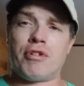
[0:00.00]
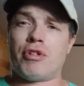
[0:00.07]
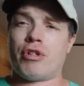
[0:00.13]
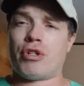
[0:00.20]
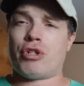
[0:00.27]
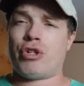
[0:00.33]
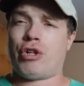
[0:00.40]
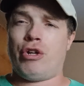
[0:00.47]

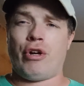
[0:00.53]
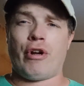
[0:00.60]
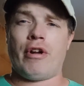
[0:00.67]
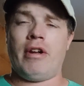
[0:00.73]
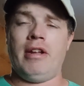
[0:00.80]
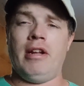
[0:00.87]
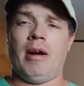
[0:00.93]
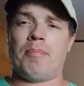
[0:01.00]

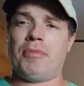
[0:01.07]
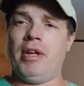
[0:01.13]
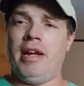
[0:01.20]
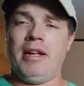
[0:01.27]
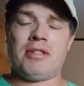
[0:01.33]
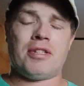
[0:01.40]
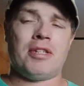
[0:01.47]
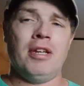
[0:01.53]
security
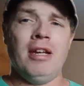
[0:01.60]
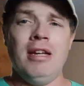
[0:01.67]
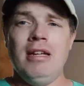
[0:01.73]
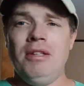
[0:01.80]
updates.